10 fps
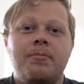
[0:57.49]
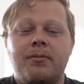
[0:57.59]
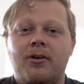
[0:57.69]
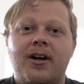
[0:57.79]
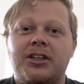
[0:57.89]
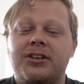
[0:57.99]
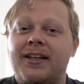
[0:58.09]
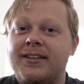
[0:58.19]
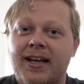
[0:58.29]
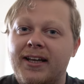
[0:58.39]
People that are
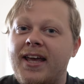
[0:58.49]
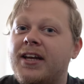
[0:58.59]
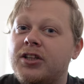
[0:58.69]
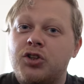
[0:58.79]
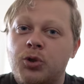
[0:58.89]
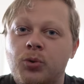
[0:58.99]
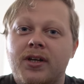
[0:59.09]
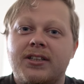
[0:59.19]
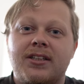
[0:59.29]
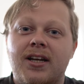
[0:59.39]
actually like dedicated to
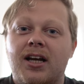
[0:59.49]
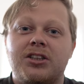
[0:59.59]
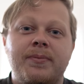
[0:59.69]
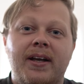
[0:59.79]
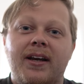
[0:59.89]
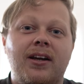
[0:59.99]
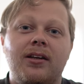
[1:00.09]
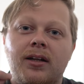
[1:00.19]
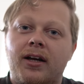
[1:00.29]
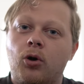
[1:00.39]
this and not just making it
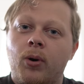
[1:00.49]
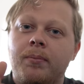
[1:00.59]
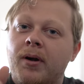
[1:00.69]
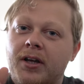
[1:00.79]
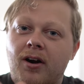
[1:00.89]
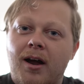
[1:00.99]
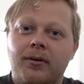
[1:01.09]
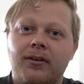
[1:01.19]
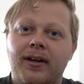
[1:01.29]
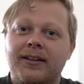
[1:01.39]
like a quick money
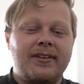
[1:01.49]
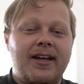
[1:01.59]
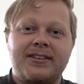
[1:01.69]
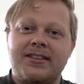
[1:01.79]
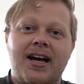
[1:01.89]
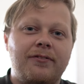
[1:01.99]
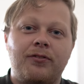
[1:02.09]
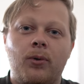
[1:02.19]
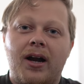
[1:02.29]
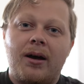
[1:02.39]
grabber. Like, it's not
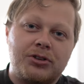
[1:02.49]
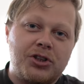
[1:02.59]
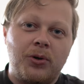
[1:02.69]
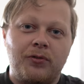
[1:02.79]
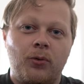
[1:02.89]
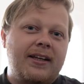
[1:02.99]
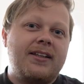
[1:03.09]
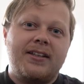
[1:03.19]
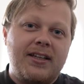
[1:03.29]
for what I was going for. Like,